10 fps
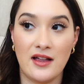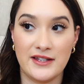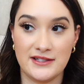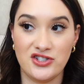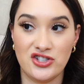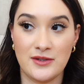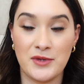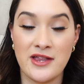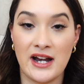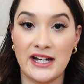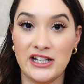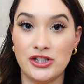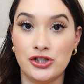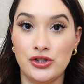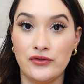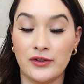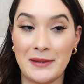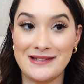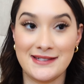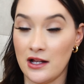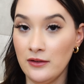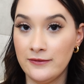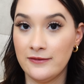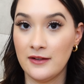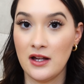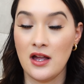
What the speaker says: This is just something that I needed to do for myself.